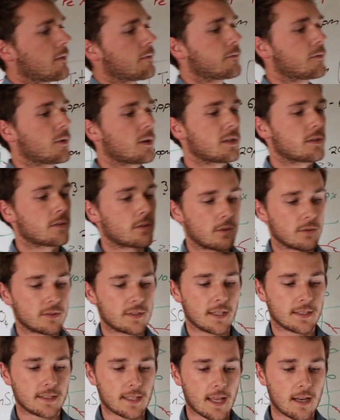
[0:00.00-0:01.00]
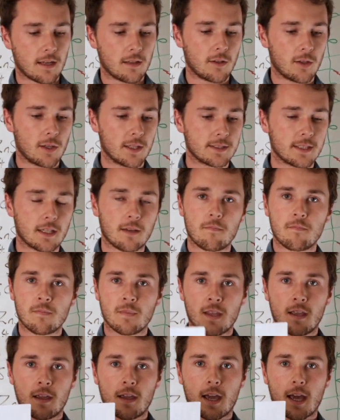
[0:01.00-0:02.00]
our free soil test analyzer
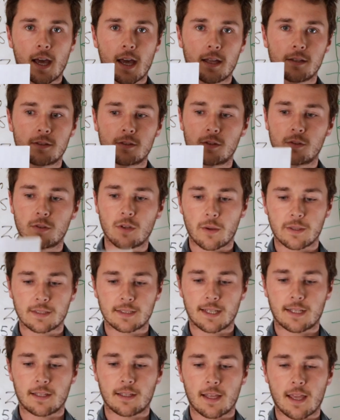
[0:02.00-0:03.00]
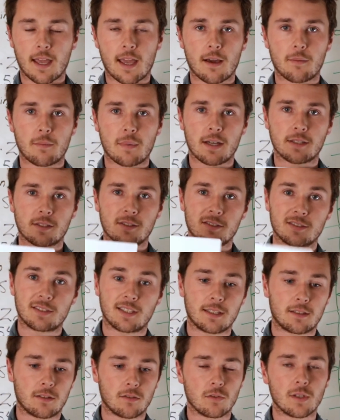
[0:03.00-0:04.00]
to know exactly how much
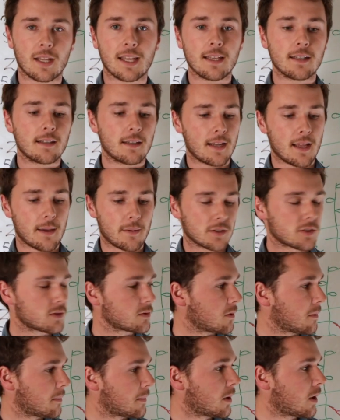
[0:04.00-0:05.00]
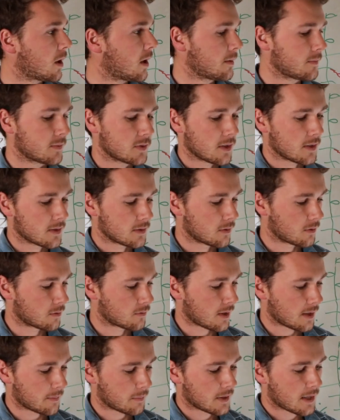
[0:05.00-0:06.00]
zinc you need and how much to apply. So there's little
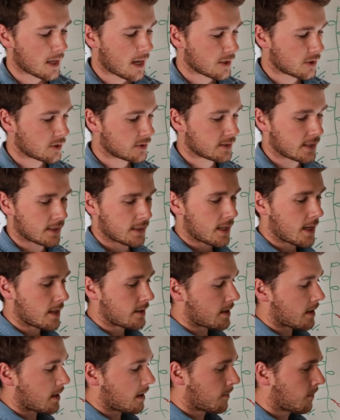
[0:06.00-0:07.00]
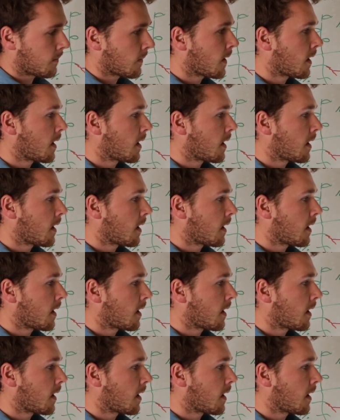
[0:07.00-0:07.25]
recommendations at the end there.